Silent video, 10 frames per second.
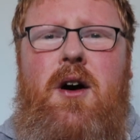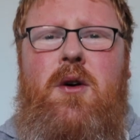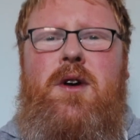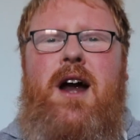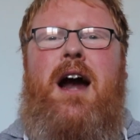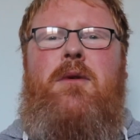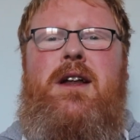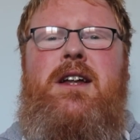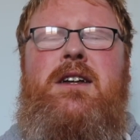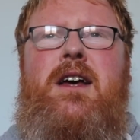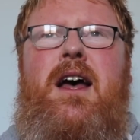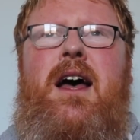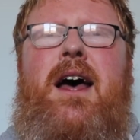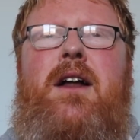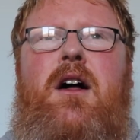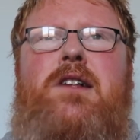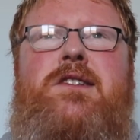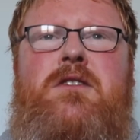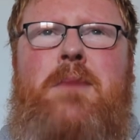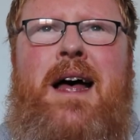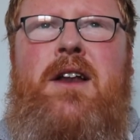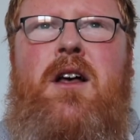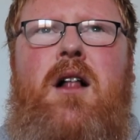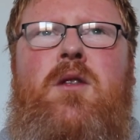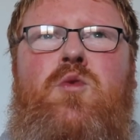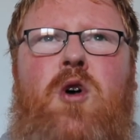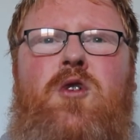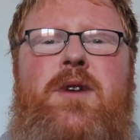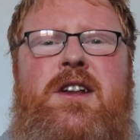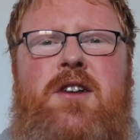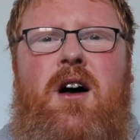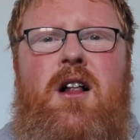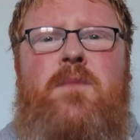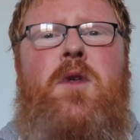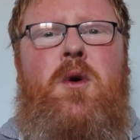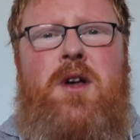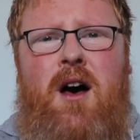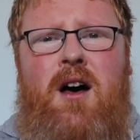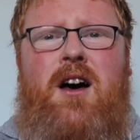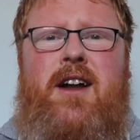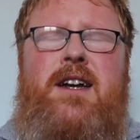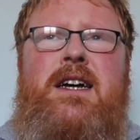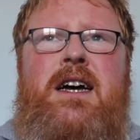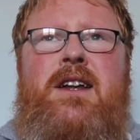O'Carolan and also a man called Rory Dall O'Cahan.